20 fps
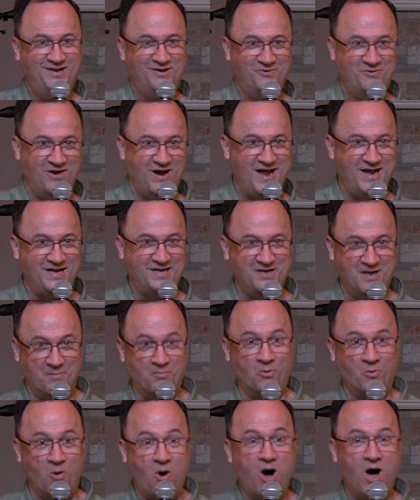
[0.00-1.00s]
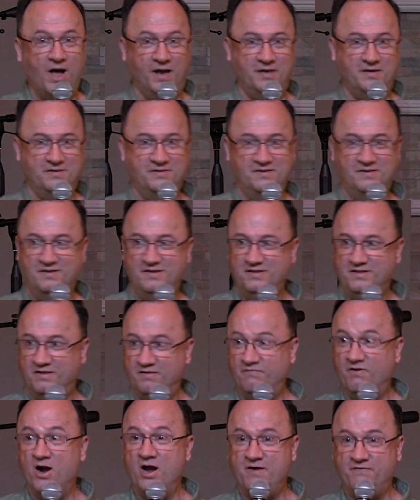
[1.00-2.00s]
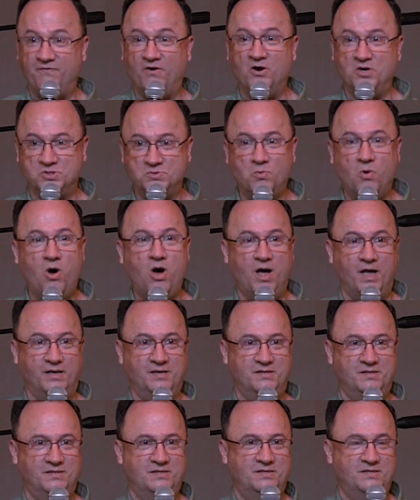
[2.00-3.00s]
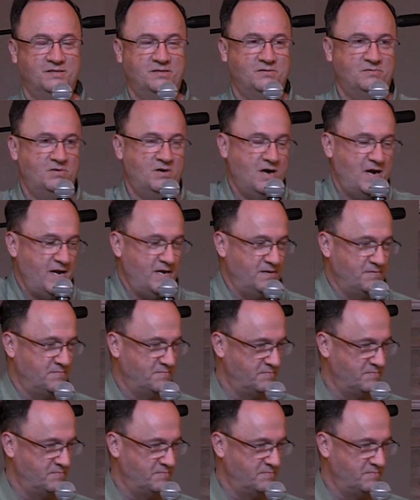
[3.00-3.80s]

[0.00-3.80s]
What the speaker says: Right? Number 1. The very first one. Right?